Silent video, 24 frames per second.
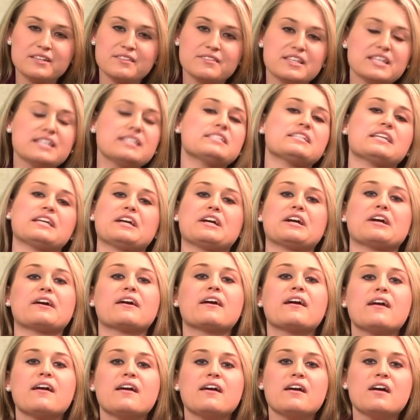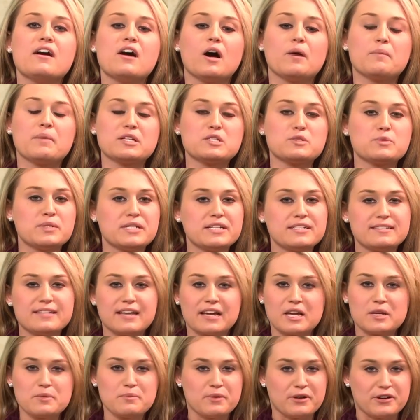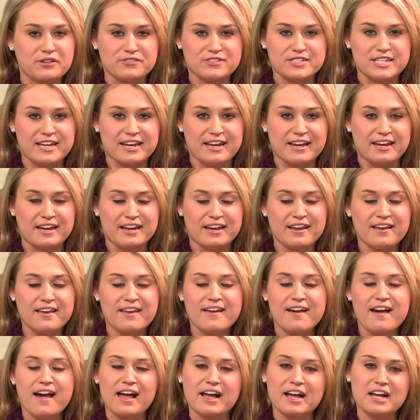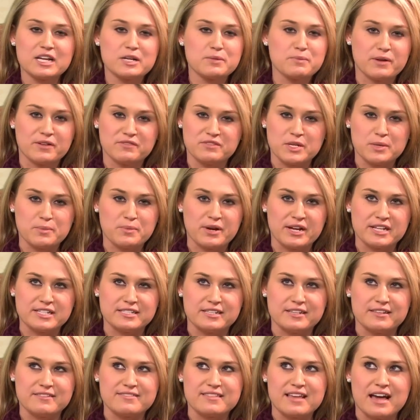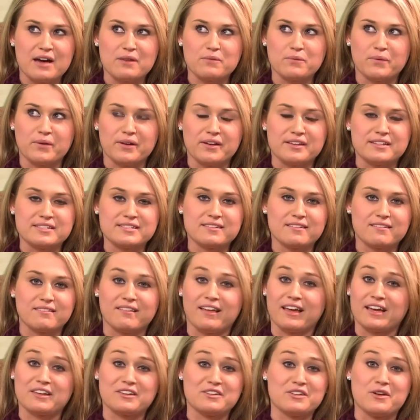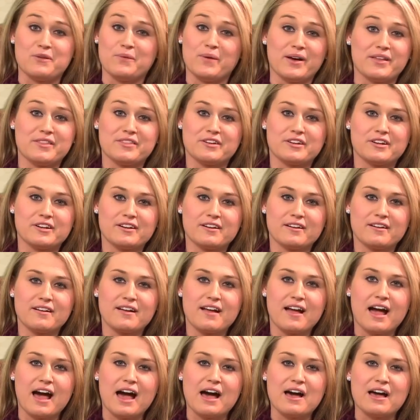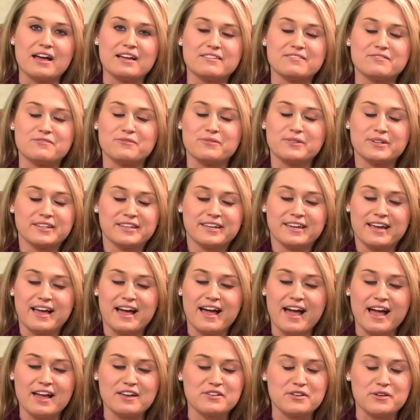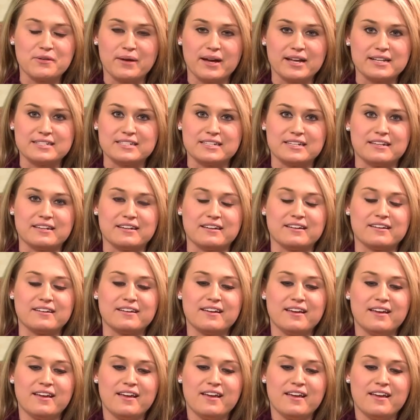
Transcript: This year, on my 22nd birthday, I got a birthday present that was like no other. I had no idea